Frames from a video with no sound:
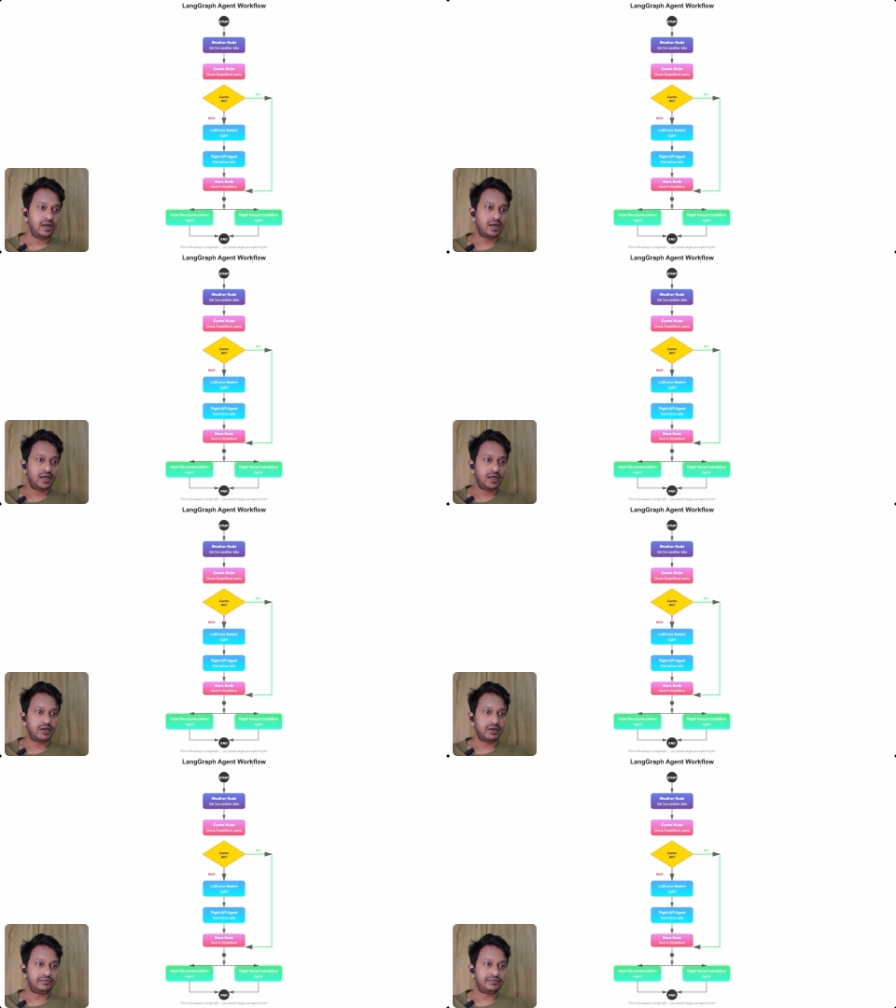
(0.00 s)

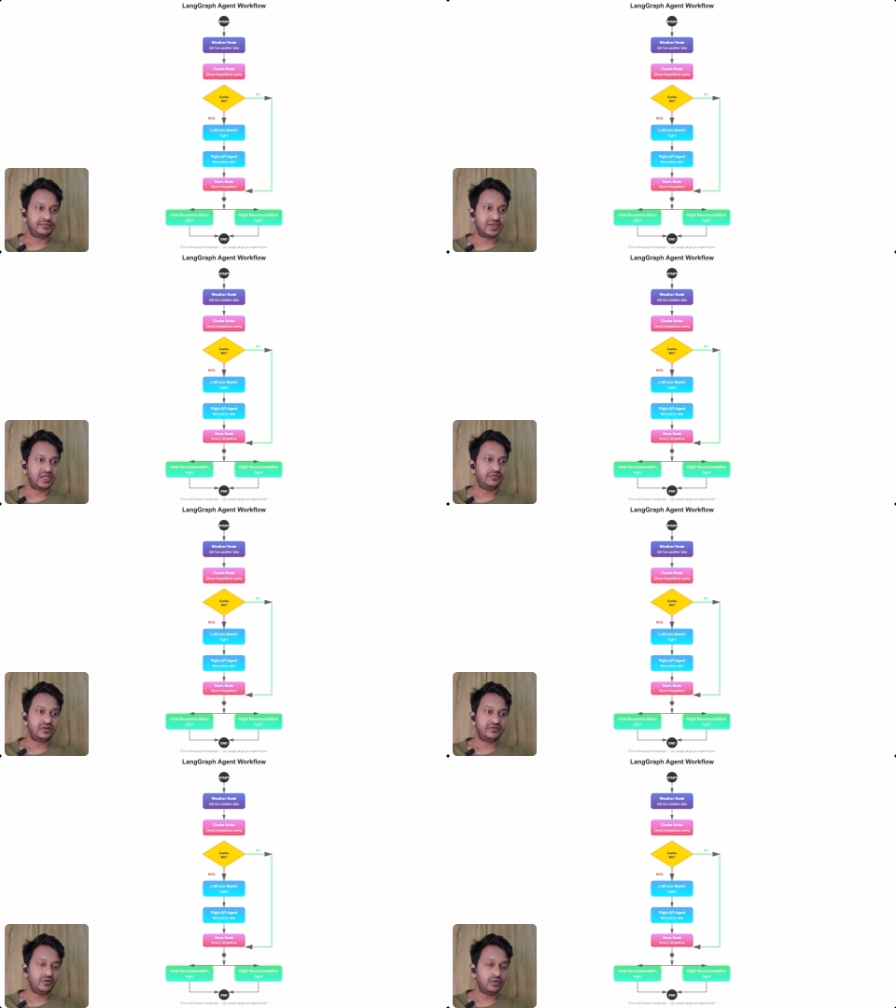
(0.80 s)
Um, the
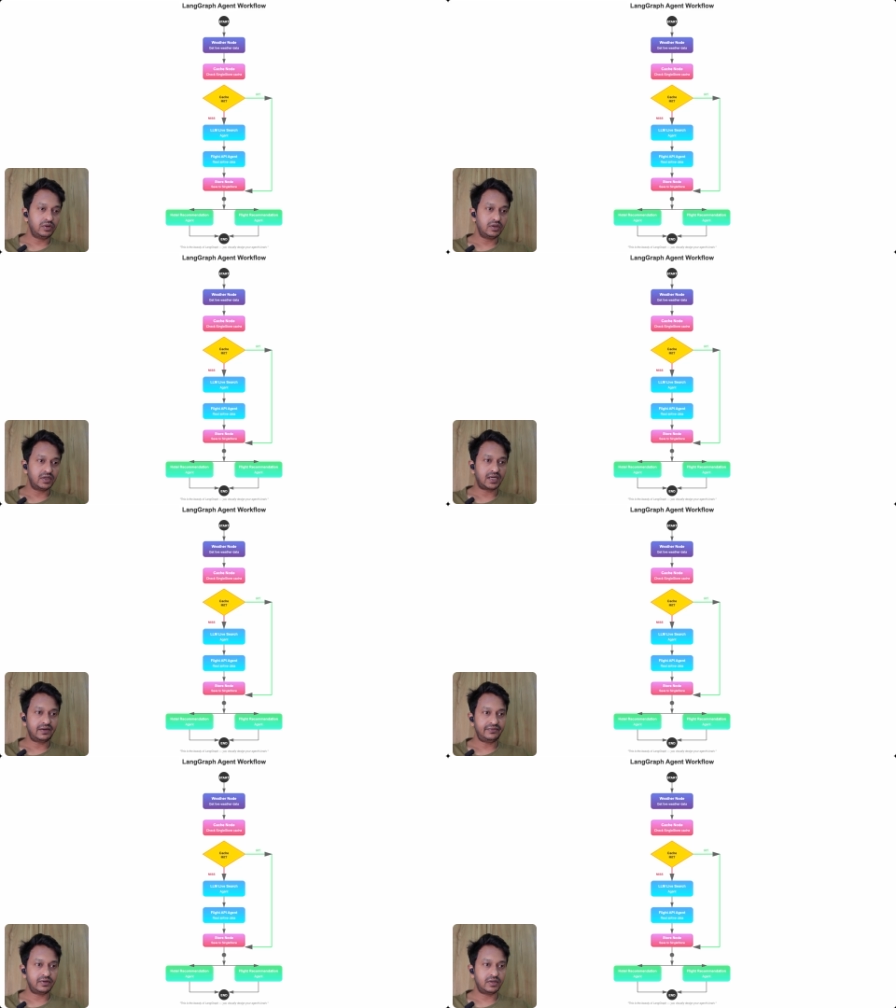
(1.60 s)
workflow
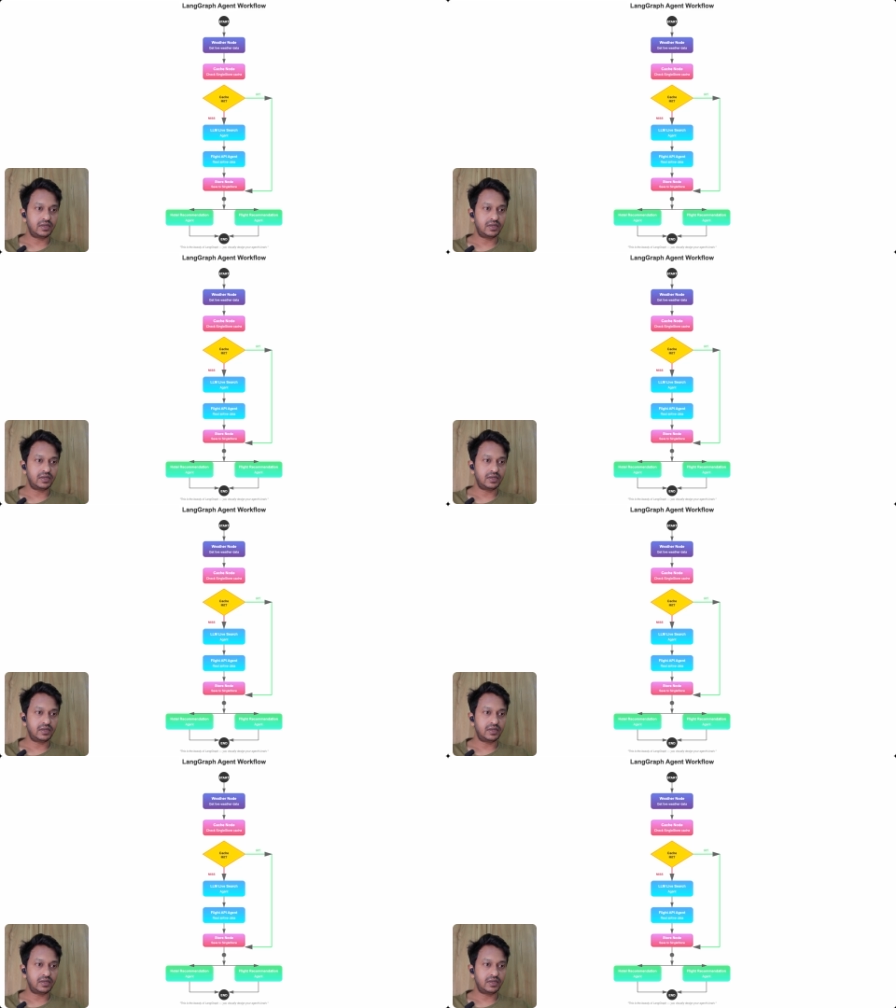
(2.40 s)
graph,